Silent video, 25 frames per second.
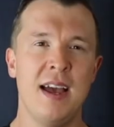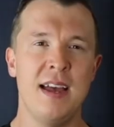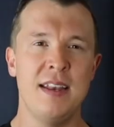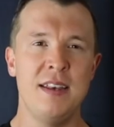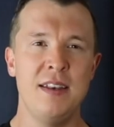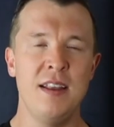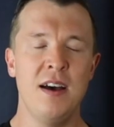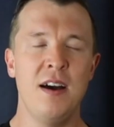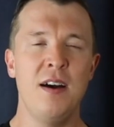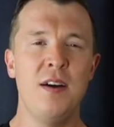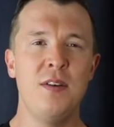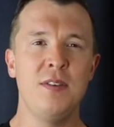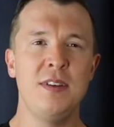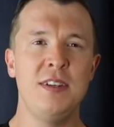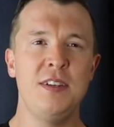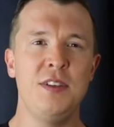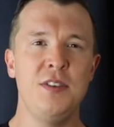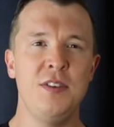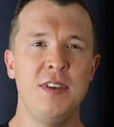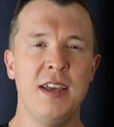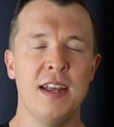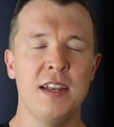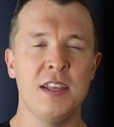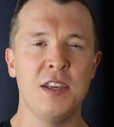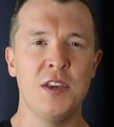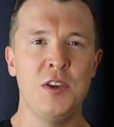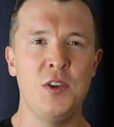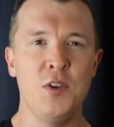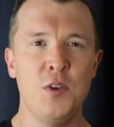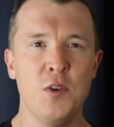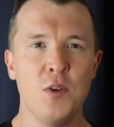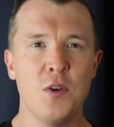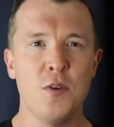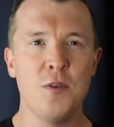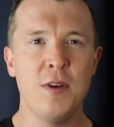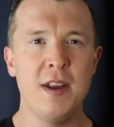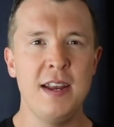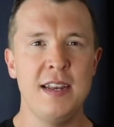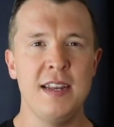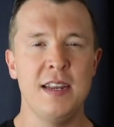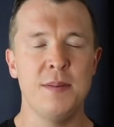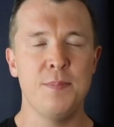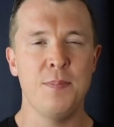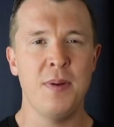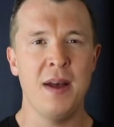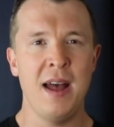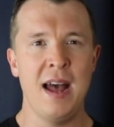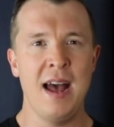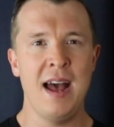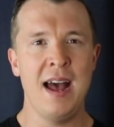And not only do you get a curated
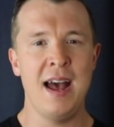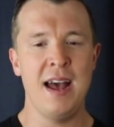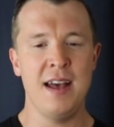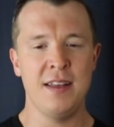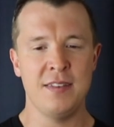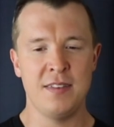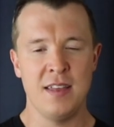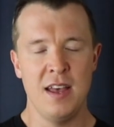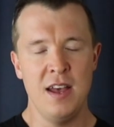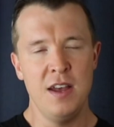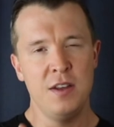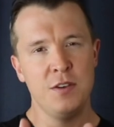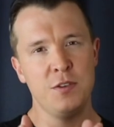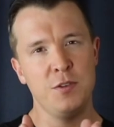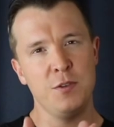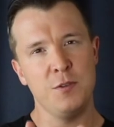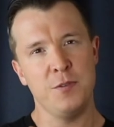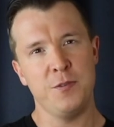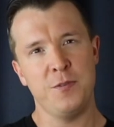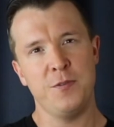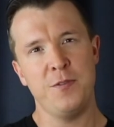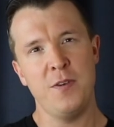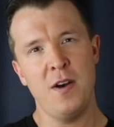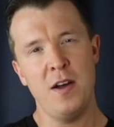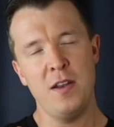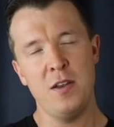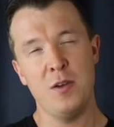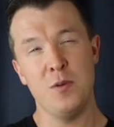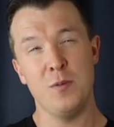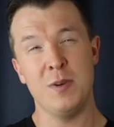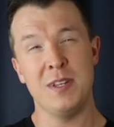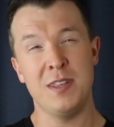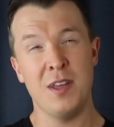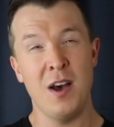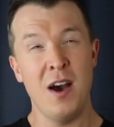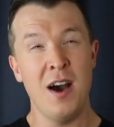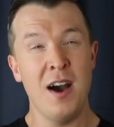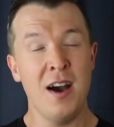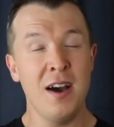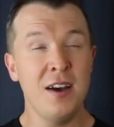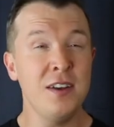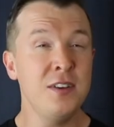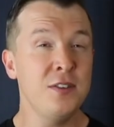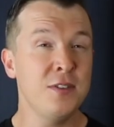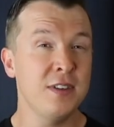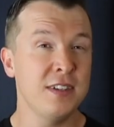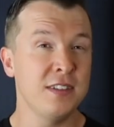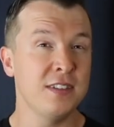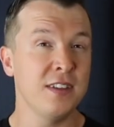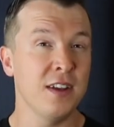path to follow with
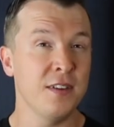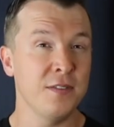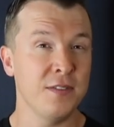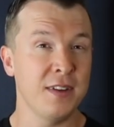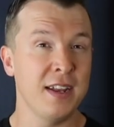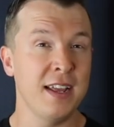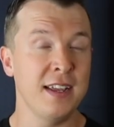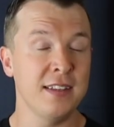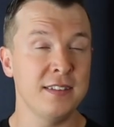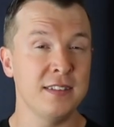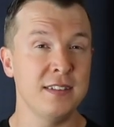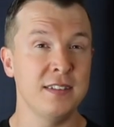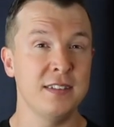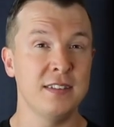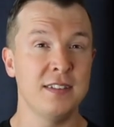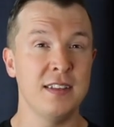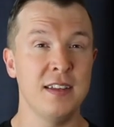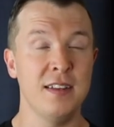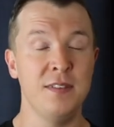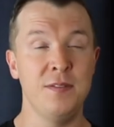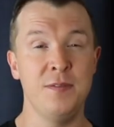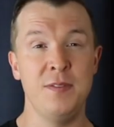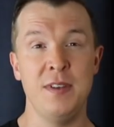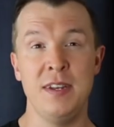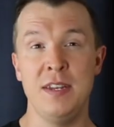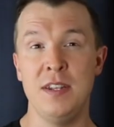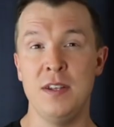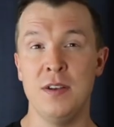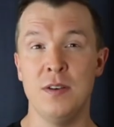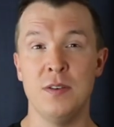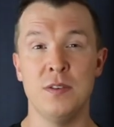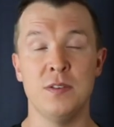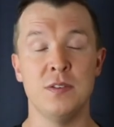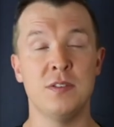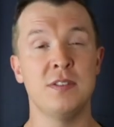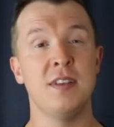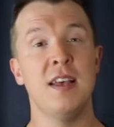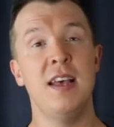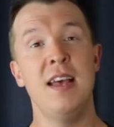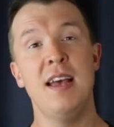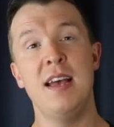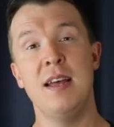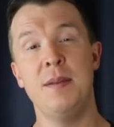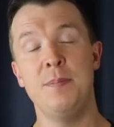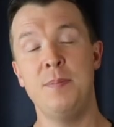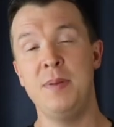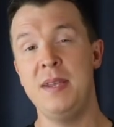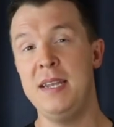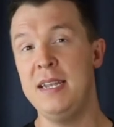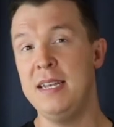hundreds of lessons and videos
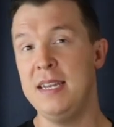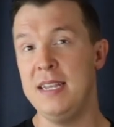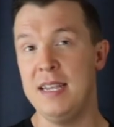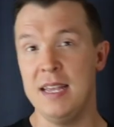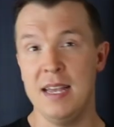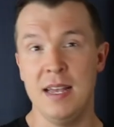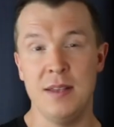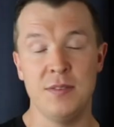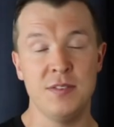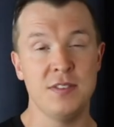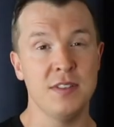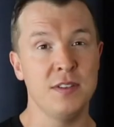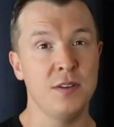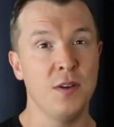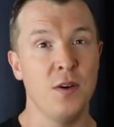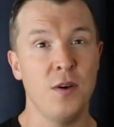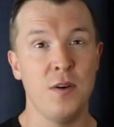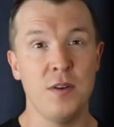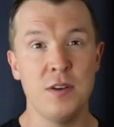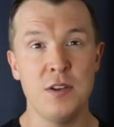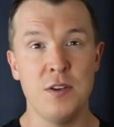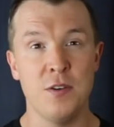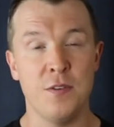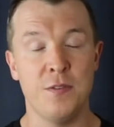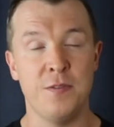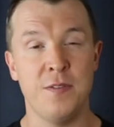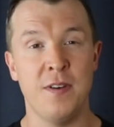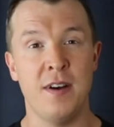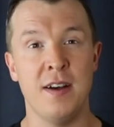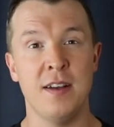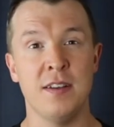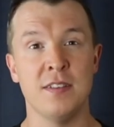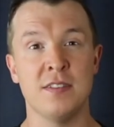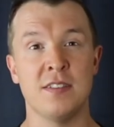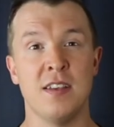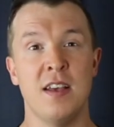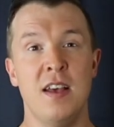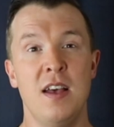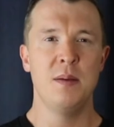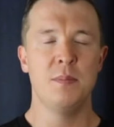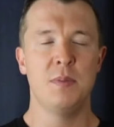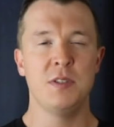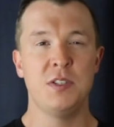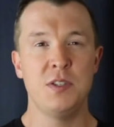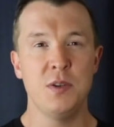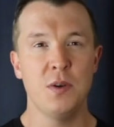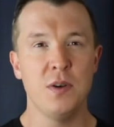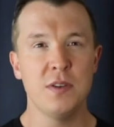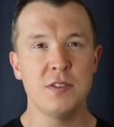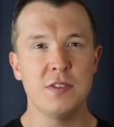and PDFs and audio files,
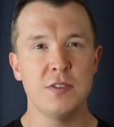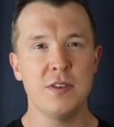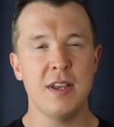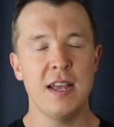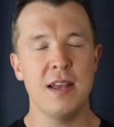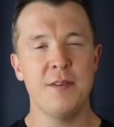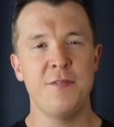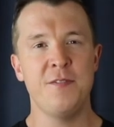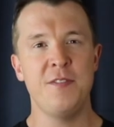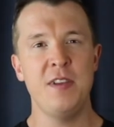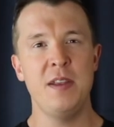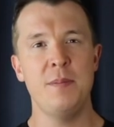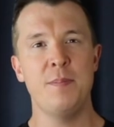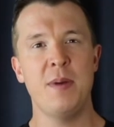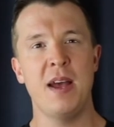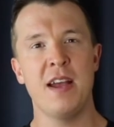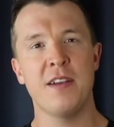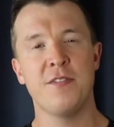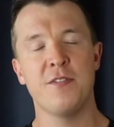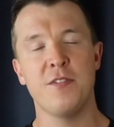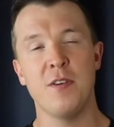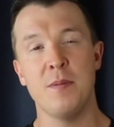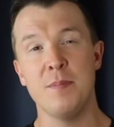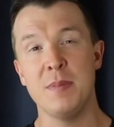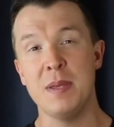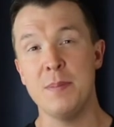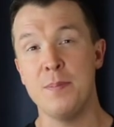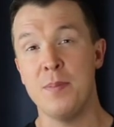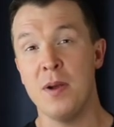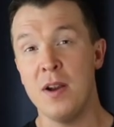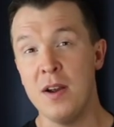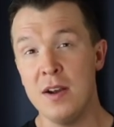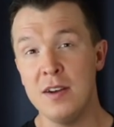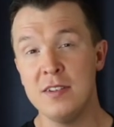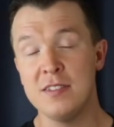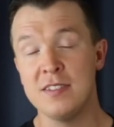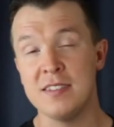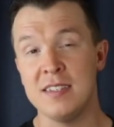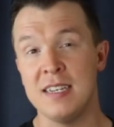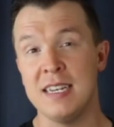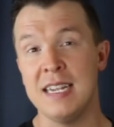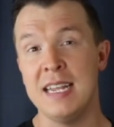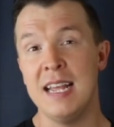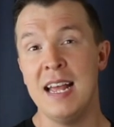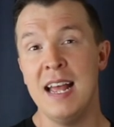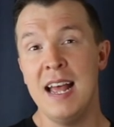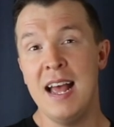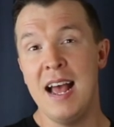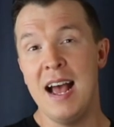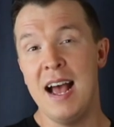but you also get feedback from me
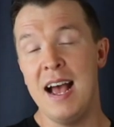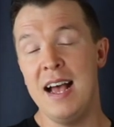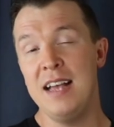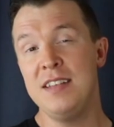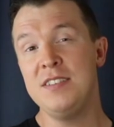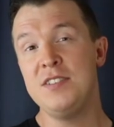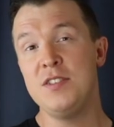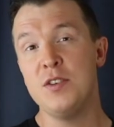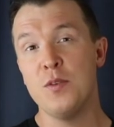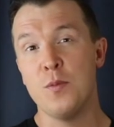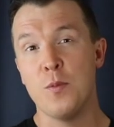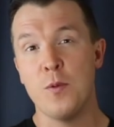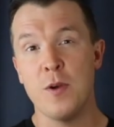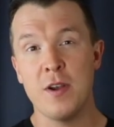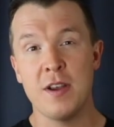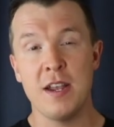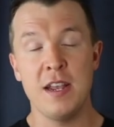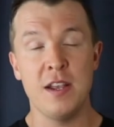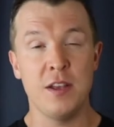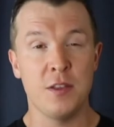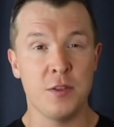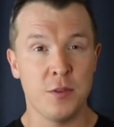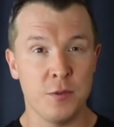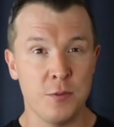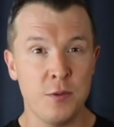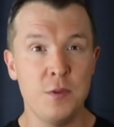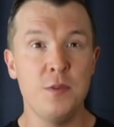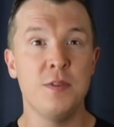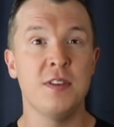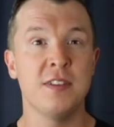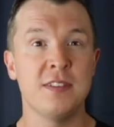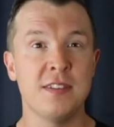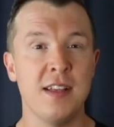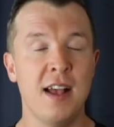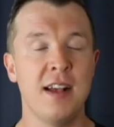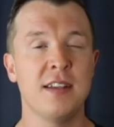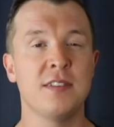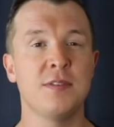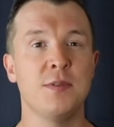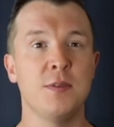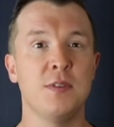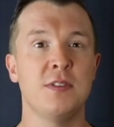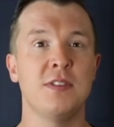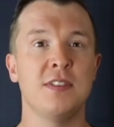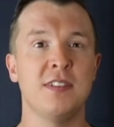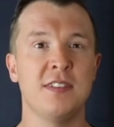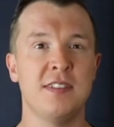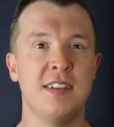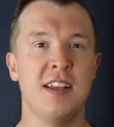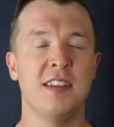personally as you're working through the saxophone
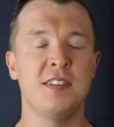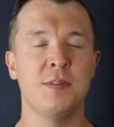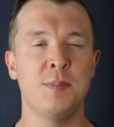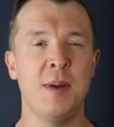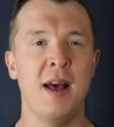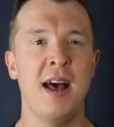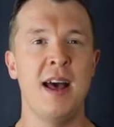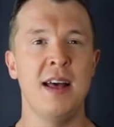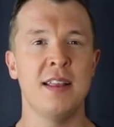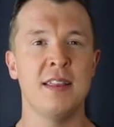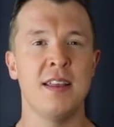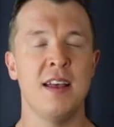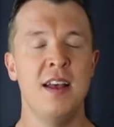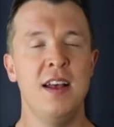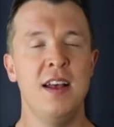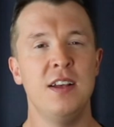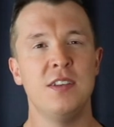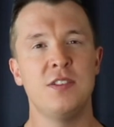success path.